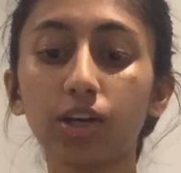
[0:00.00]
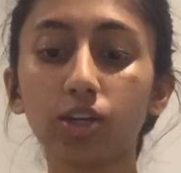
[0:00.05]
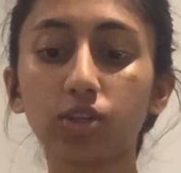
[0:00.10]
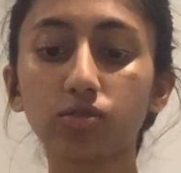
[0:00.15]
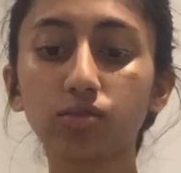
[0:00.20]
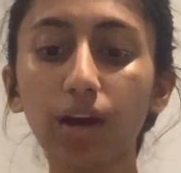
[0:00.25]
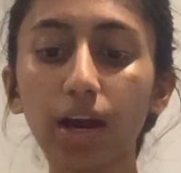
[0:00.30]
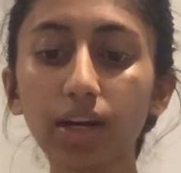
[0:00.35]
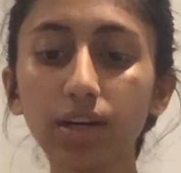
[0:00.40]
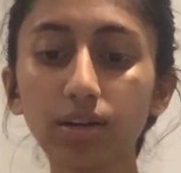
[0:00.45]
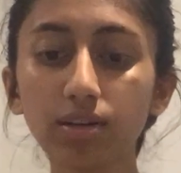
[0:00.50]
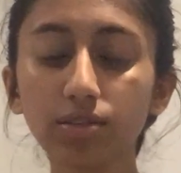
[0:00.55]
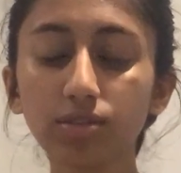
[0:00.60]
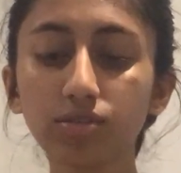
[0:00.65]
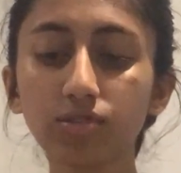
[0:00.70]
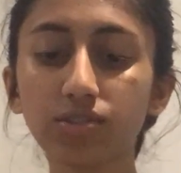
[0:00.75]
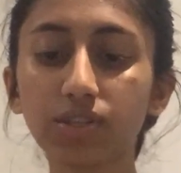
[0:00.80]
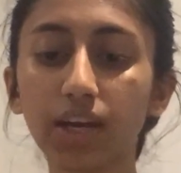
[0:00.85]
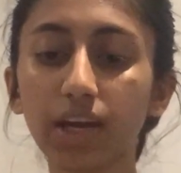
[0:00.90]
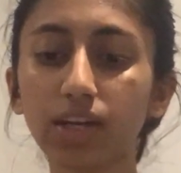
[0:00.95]
Try to
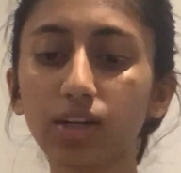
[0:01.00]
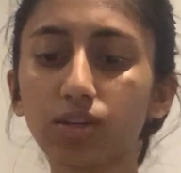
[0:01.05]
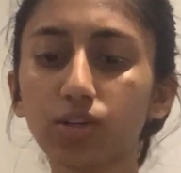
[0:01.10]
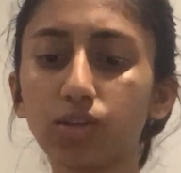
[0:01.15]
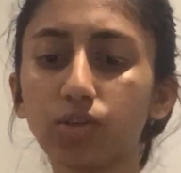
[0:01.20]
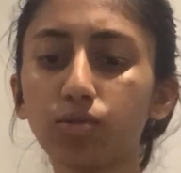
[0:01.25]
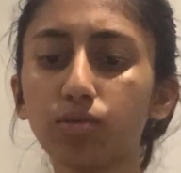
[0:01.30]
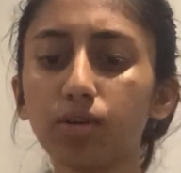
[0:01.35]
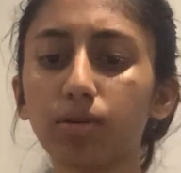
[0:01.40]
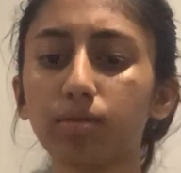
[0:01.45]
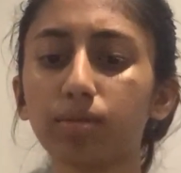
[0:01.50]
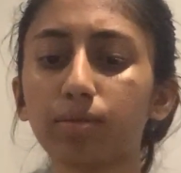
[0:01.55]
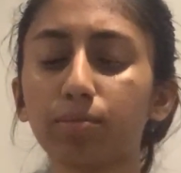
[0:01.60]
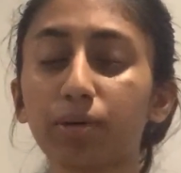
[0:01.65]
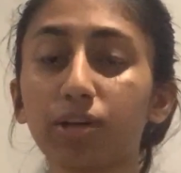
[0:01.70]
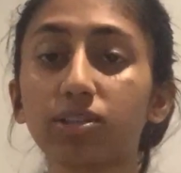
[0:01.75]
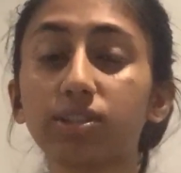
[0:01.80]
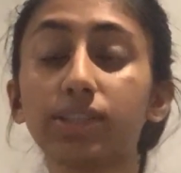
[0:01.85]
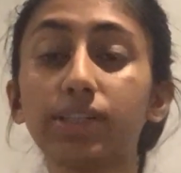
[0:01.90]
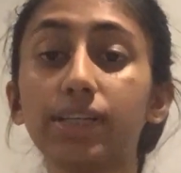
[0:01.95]
understand who the
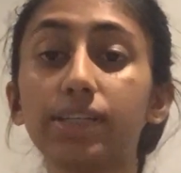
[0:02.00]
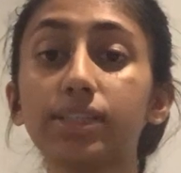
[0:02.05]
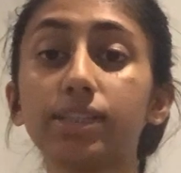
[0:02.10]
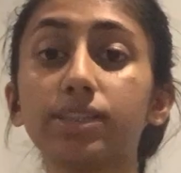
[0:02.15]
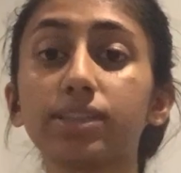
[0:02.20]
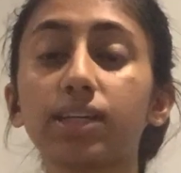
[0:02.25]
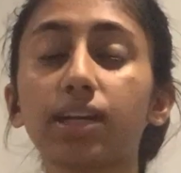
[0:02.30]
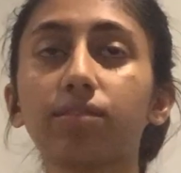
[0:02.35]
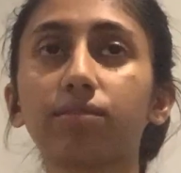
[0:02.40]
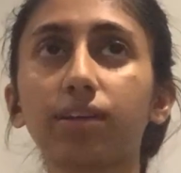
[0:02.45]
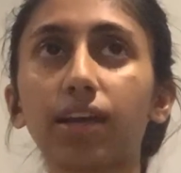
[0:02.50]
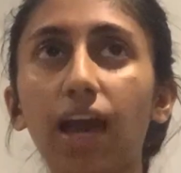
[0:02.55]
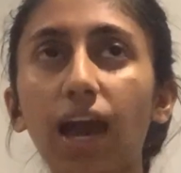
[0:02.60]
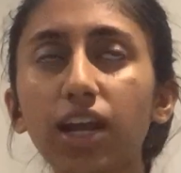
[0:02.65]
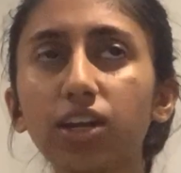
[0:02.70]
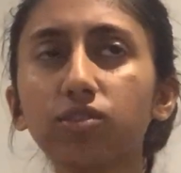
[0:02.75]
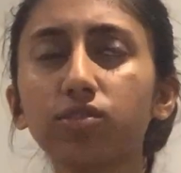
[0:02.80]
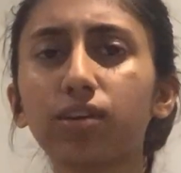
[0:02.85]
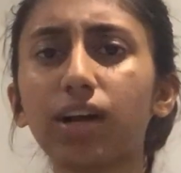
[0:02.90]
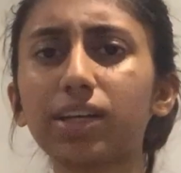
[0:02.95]
person is instead of
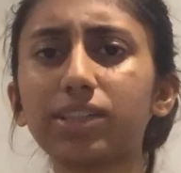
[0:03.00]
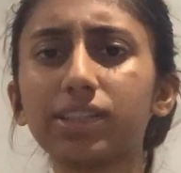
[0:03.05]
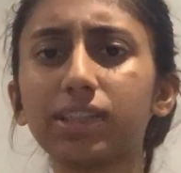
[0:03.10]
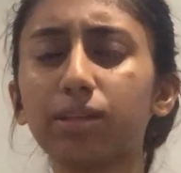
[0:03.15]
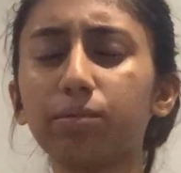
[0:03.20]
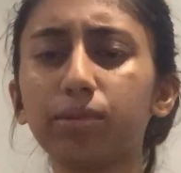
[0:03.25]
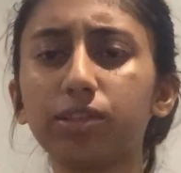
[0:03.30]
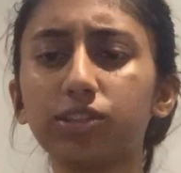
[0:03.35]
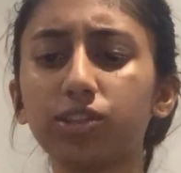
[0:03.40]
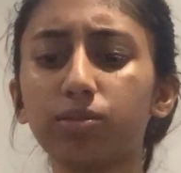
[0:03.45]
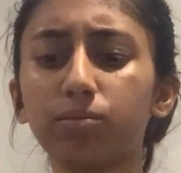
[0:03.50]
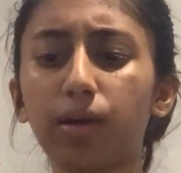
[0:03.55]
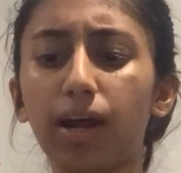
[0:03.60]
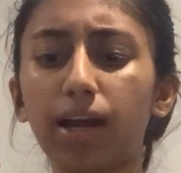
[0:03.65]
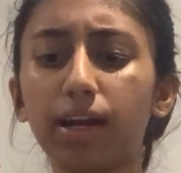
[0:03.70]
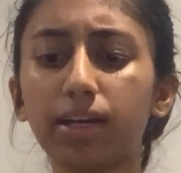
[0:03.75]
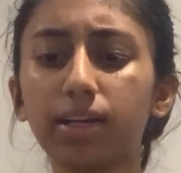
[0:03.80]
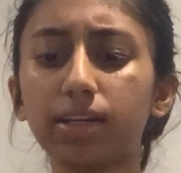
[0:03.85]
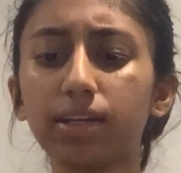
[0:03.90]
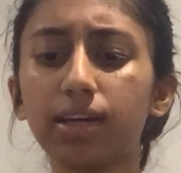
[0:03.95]
categorizing them in your
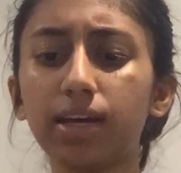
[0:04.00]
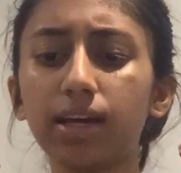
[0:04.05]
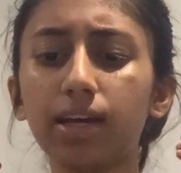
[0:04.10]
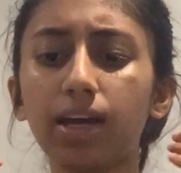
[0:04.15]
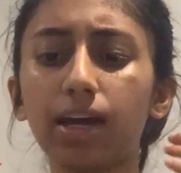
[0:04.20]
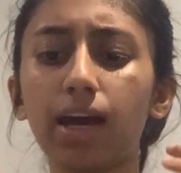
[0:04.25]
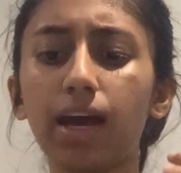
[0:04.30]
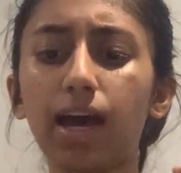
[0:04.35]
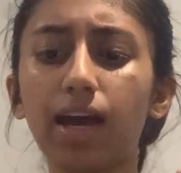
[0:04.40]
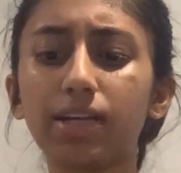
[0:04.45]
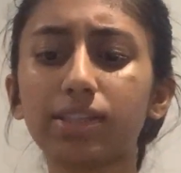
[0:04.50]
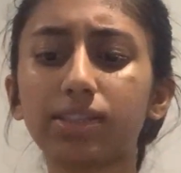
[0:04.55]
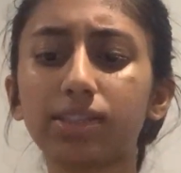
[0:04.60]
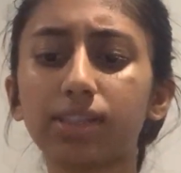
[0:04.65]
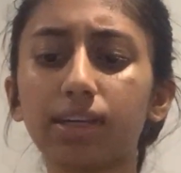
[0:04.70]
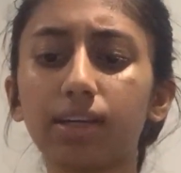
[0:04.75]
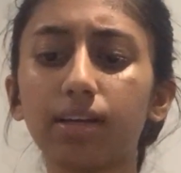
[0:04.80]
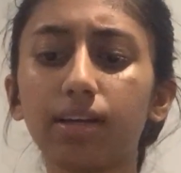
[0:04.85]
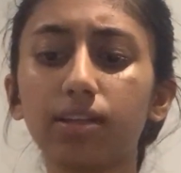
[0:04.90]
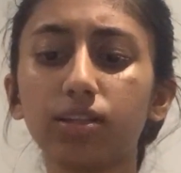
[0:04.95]
mind as
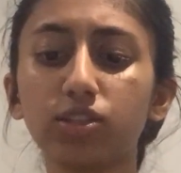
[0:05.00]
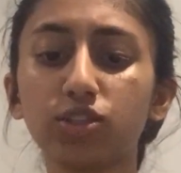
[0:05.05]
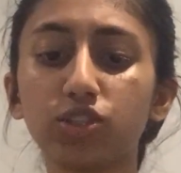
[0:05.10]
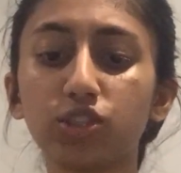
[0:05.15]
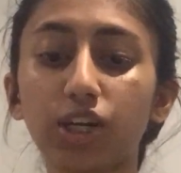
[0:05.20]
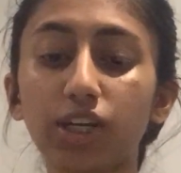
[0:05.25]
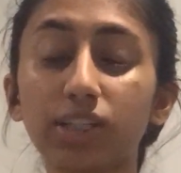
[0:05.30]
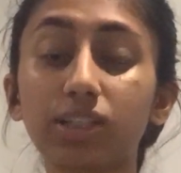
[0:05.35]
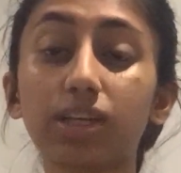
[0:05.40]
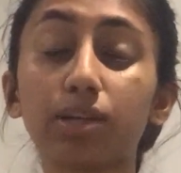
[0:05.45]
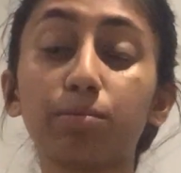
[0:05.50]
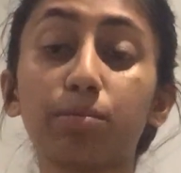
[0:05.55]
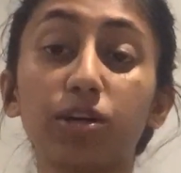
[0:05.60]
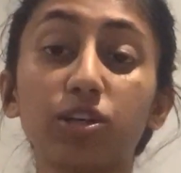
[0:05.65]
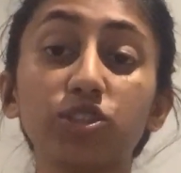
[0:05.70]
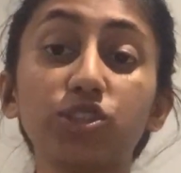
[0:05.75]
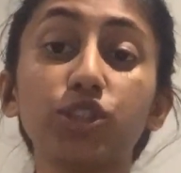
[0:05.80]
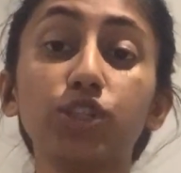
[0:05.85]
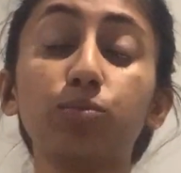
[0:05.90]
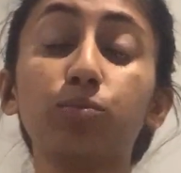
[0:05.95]
just a
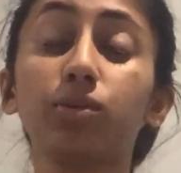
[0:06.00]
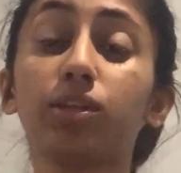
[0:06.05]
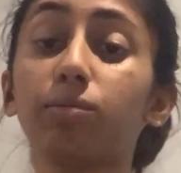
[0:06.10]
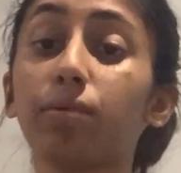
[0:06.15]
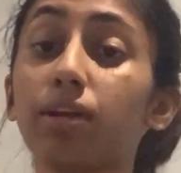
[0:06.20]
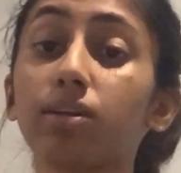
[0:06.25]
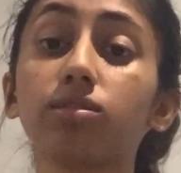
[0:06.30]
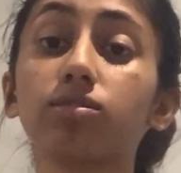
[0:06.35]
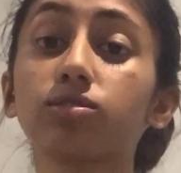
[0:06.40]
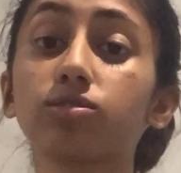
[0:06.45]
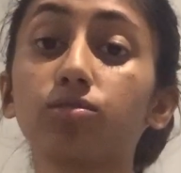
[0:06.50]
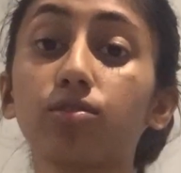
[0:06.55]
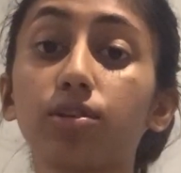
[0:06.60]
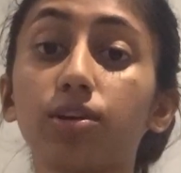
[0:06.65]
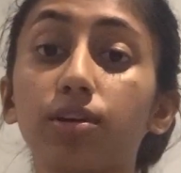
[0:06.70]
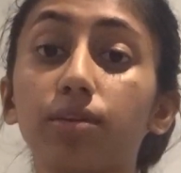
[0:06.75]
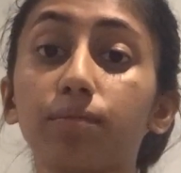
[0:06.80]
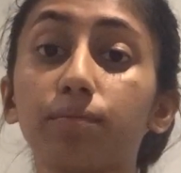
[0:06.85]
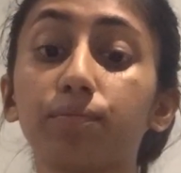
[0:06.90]
person with a mental disorder.